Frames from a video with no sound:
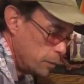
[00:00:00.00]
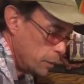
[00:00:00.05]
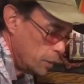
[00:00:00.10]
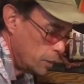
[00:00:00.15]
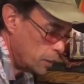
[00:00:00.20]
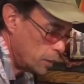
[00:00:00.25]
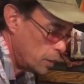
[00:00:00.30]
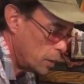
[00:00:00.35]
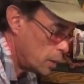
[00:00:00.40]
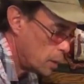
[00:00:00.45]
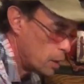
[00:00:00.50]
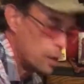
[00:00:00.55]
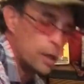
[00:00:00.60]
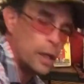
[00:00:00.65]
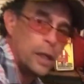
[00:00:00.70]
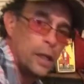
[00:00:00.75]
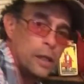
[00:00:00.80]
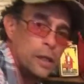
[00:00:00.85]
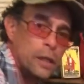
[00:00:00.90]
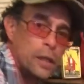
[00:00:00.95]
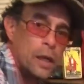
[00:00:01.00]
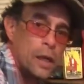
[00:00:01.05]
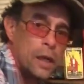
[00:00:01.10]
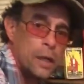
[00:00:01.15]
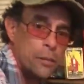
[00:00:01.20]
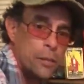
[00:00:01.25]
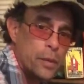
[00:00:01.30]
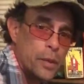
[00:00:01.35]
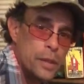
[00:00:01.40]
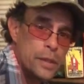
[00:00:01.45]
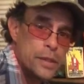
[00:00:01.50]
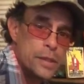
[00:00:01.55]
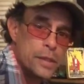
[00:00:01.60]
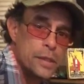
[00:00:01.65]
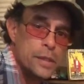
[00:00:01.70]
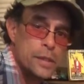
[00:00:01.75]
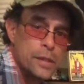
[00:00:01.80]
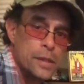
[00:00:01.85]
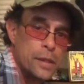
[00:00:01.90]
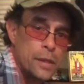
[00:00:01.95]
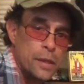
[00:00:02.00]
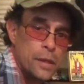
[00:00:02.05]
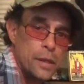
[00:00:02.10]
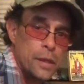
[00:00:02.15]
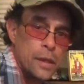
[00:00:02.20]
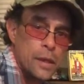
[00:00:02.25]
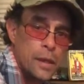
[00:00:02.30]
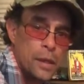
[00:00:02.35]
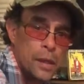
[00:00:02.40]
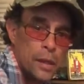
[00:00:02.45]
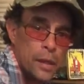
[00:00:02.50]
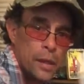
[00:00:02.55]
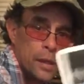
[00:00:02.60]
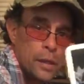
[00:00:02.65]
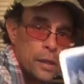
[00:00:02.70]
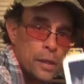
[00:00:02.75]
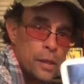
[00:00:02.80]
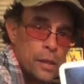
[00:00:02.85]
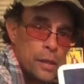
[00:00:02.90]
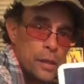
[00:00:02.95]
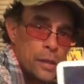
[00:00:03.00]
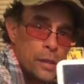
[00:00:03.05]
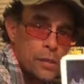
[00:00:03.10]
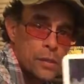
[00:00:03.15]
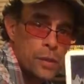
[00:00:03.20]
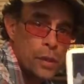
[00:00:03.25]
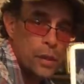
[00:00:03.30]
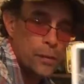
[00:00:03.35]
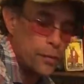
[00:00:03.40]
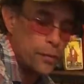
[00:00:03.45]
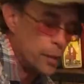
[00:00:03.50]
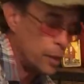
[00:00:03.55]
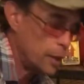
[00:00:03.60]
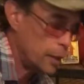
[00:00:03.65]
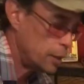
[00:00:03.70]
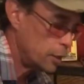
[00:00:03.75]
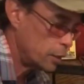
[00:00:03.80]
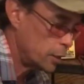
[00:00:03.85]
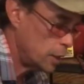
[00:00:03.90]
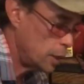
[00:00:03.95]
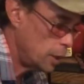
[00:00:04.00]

Moon card and the High Priestess here. So I feel like you're